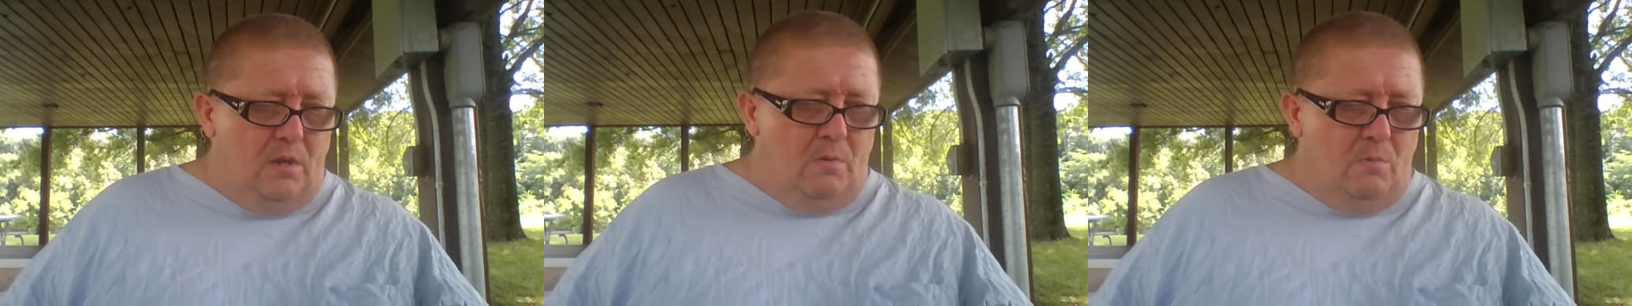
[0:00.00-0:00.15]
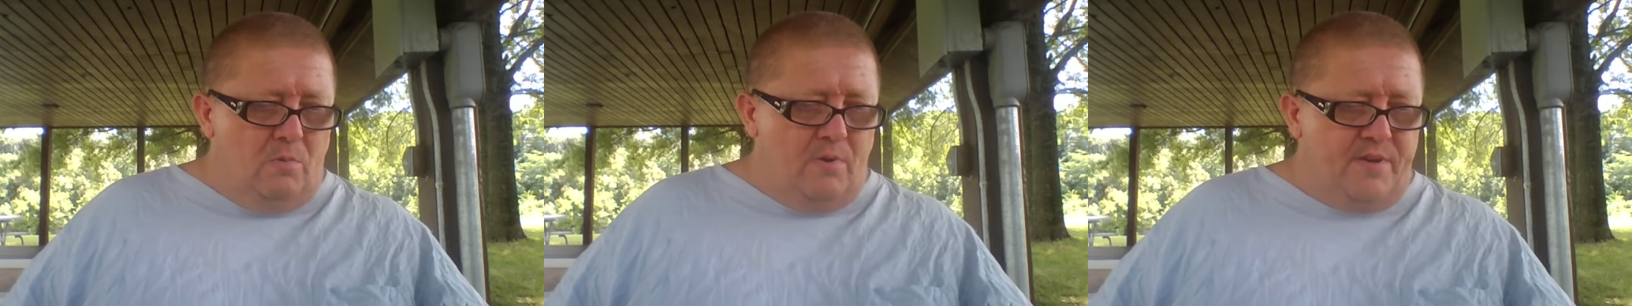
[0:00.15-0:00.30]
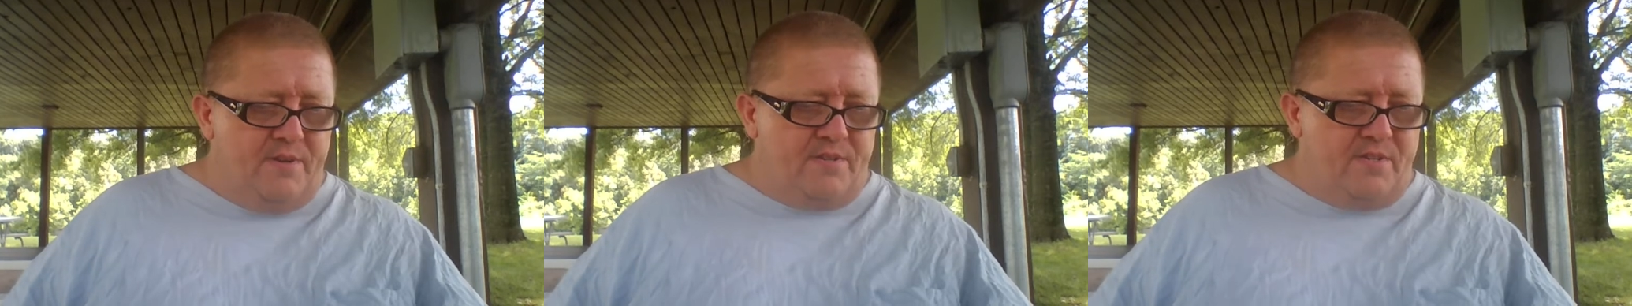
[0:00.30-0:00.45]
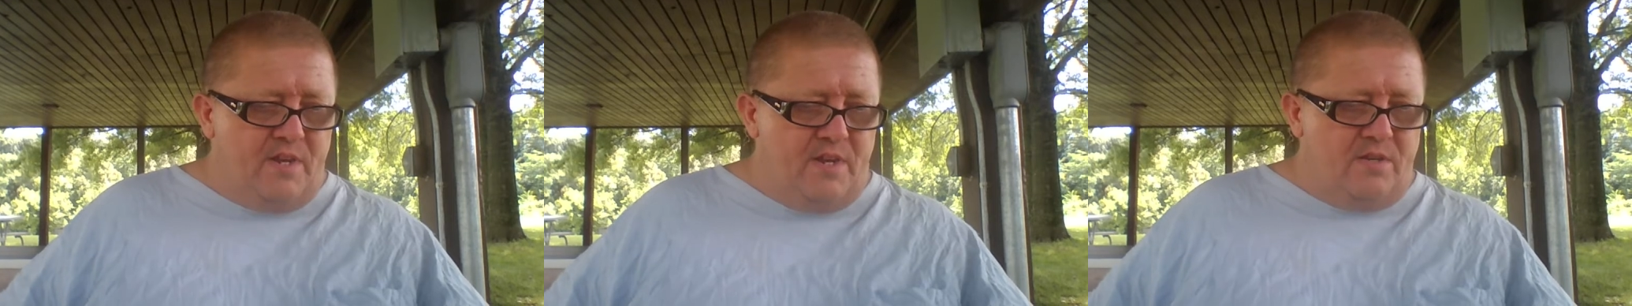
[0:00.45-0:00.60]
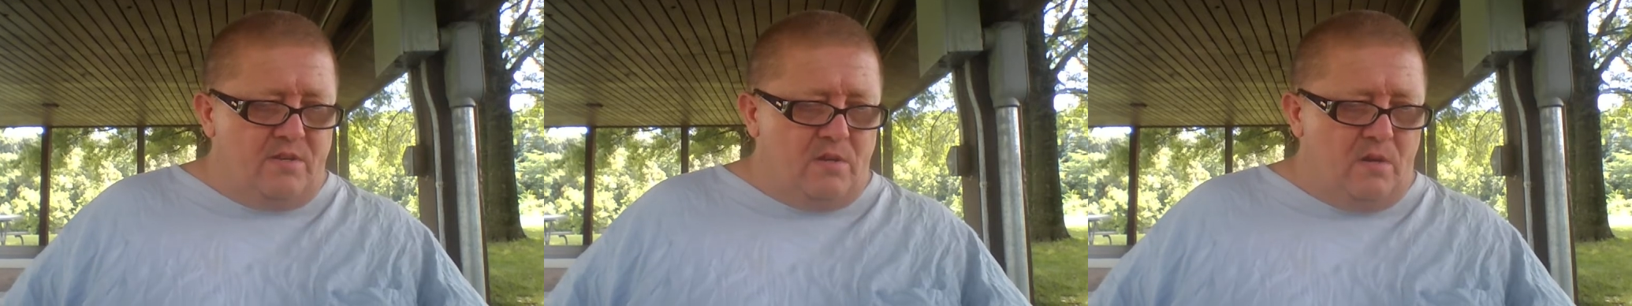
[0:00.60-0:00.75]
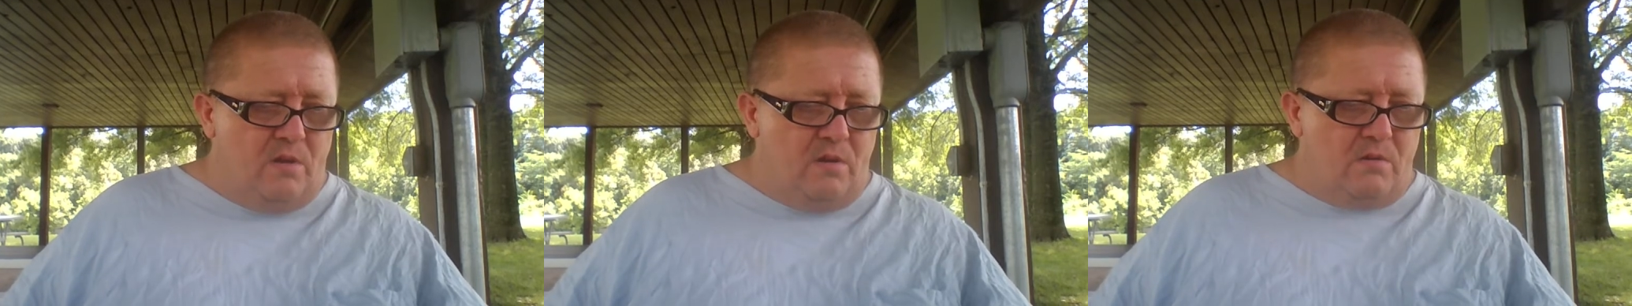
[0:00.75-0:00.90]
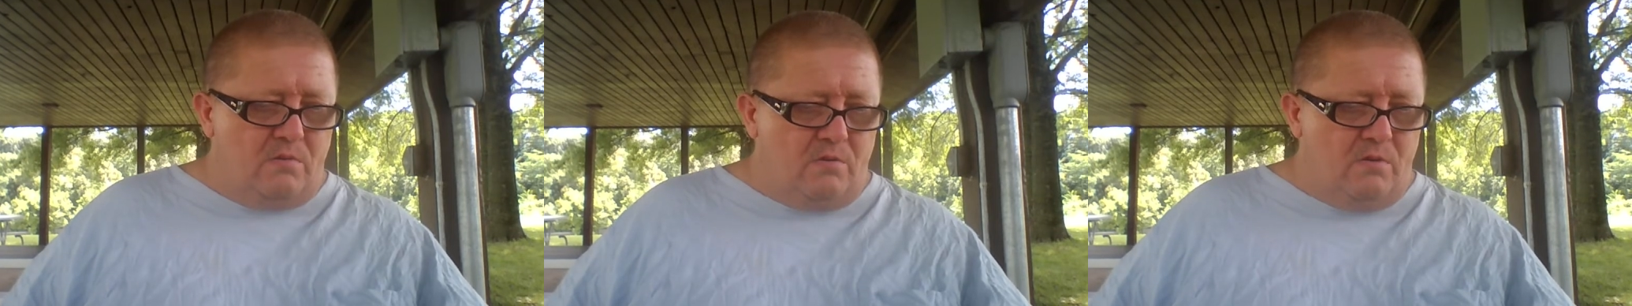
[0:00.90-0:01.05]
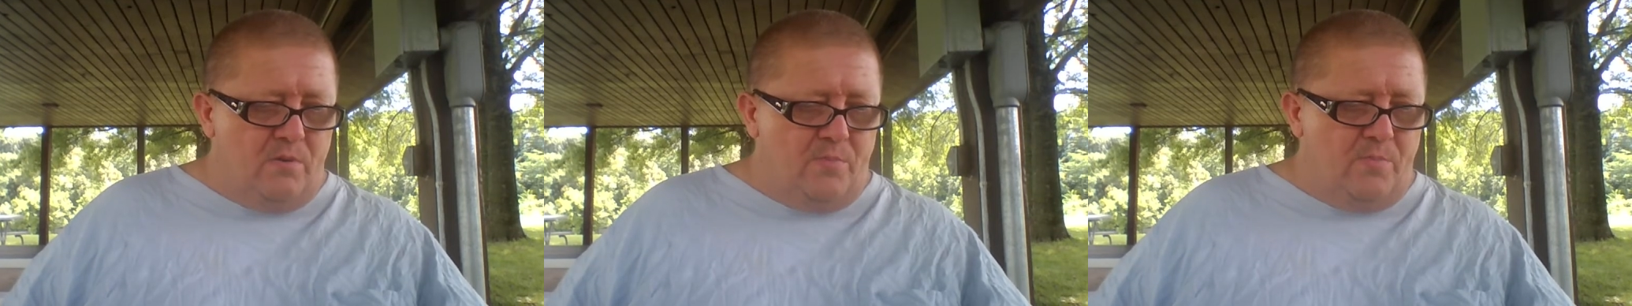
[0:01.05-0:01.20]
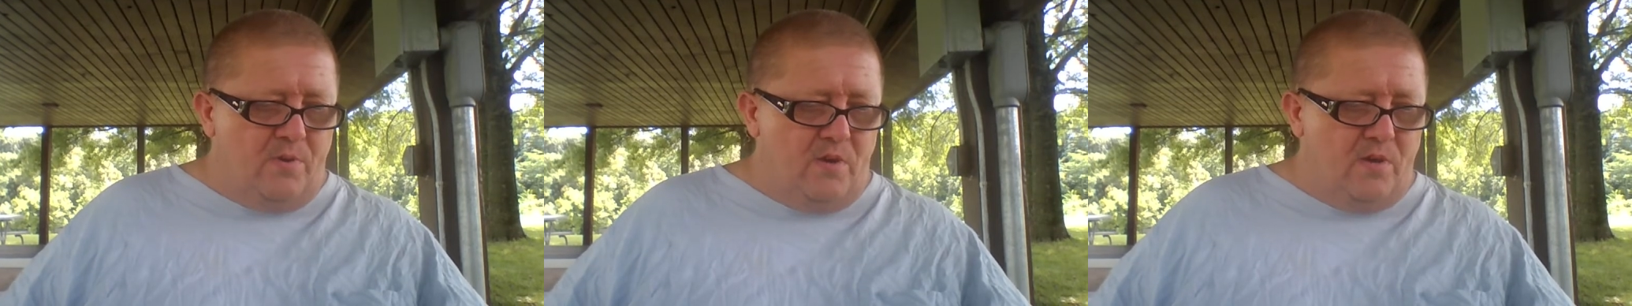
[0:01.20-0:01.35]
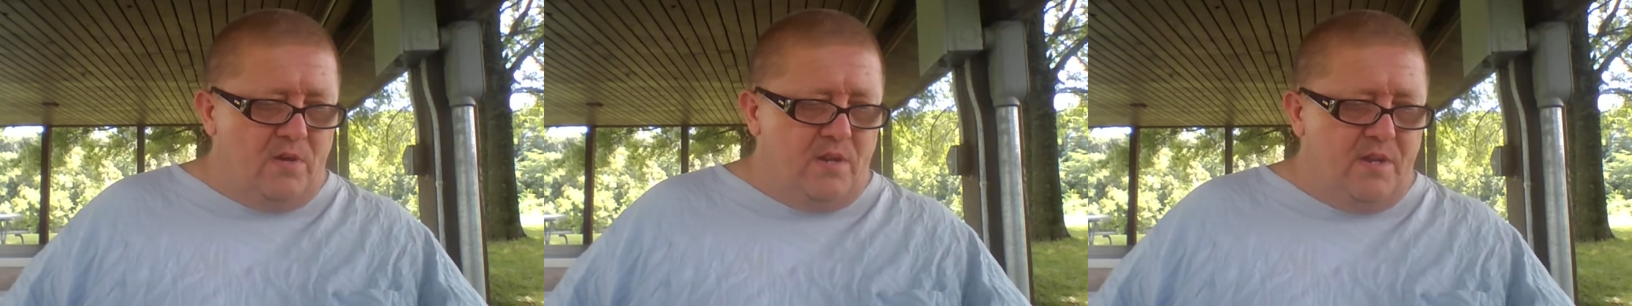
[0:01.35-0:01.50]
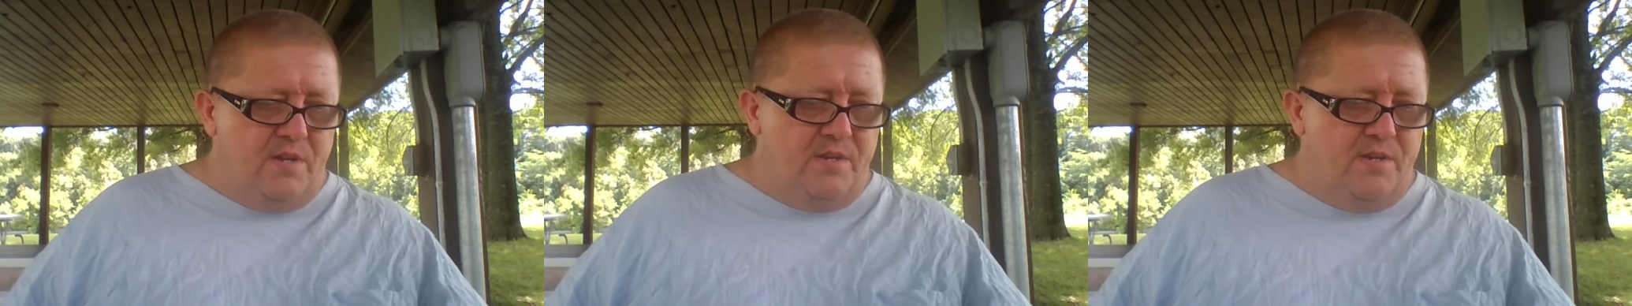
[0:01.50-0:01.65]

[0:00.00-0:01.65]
What is a talk group on a